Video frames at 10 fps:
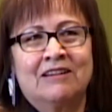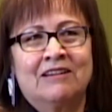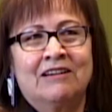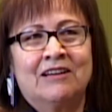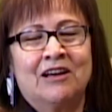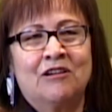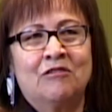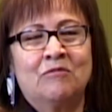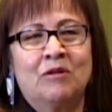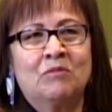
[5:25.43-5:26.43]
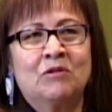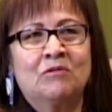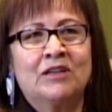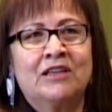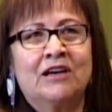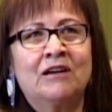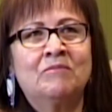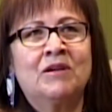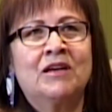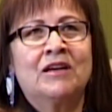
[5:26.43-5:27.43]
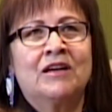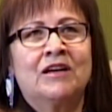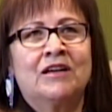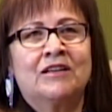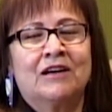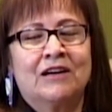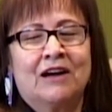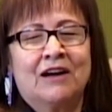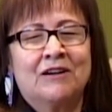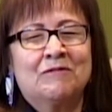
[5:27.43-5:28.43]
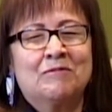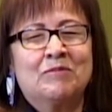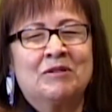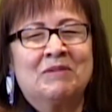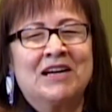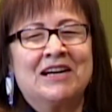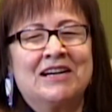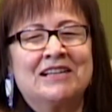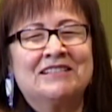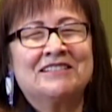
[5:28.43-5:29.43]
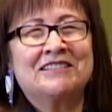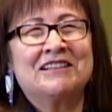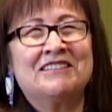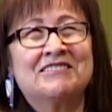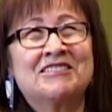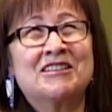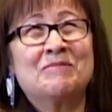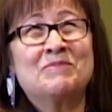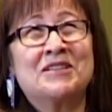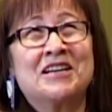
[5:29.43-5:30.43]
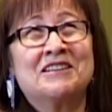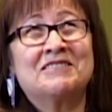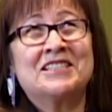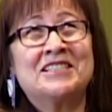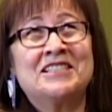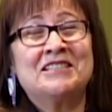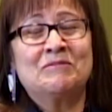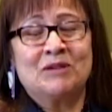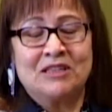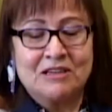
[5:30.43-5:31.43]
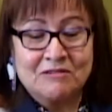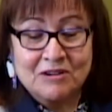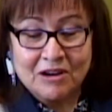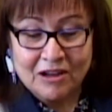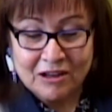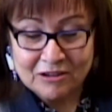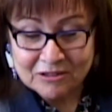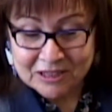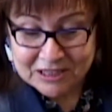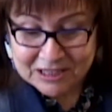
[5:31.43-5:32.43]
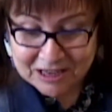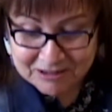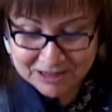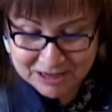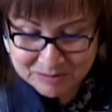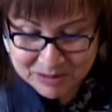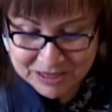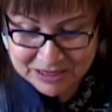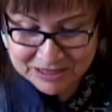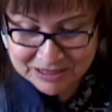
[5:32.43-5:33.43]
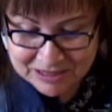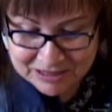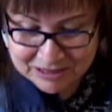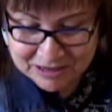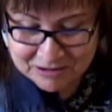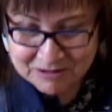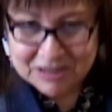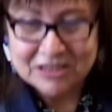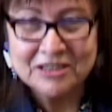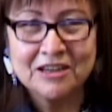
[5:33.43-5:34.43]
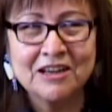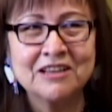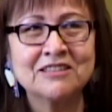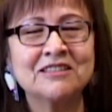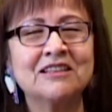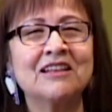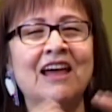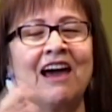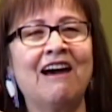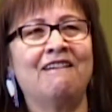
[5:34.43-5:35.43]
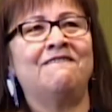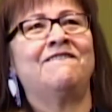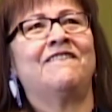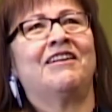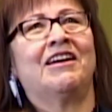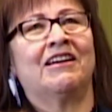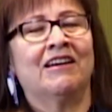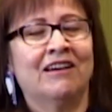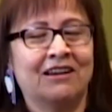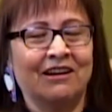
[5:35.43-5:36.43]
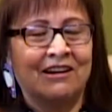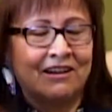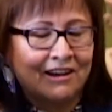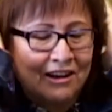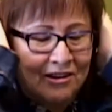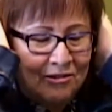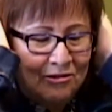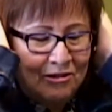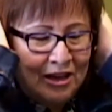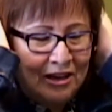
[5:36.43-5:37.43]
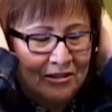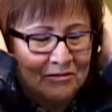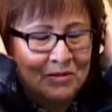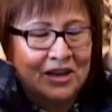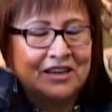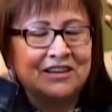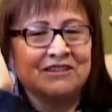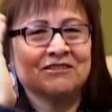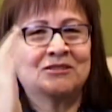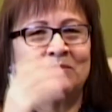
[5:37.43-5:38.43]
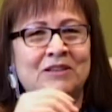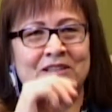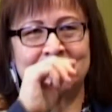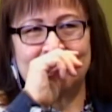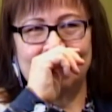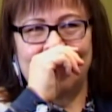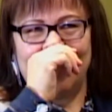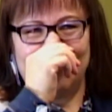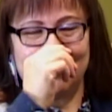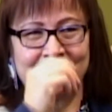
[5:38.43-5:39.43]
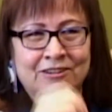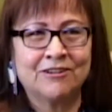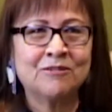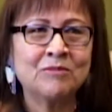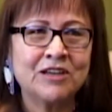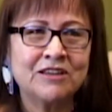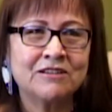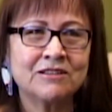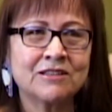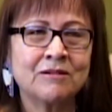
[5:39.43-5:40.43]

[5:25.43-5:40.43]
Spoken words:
And I remember one time, and I opened my eyes and I looked up and I could see them, and they were all looking down on me, and then they were just laughing. And I held my ears because their laughter hurt my ears.